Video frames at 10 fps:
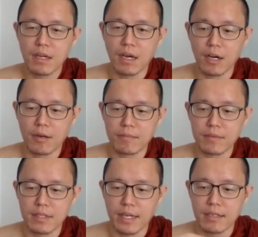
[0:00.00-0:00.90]

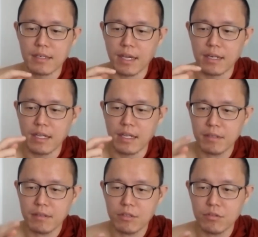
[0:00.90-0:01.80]
that
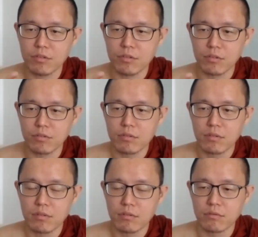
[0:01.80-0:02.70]
enable you to
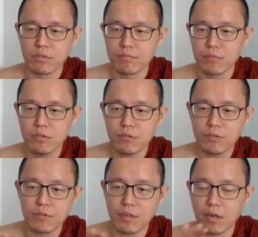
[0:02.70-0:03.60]
remove
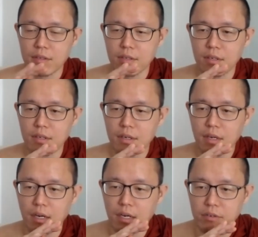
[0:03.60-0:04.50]

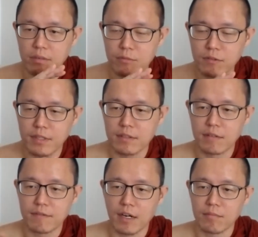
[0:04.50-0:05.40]
the
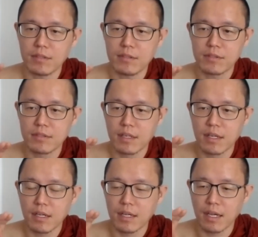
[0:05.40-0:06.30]
defilements,
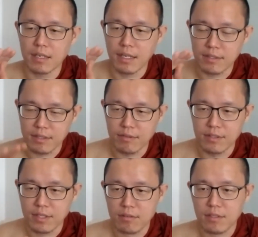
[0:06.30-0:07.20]
and as a
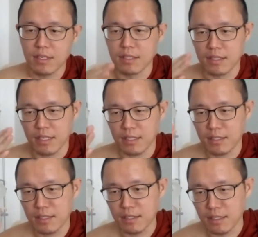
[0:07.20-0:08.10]
result
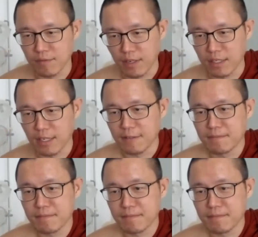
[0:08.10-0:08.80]
attain nirvana.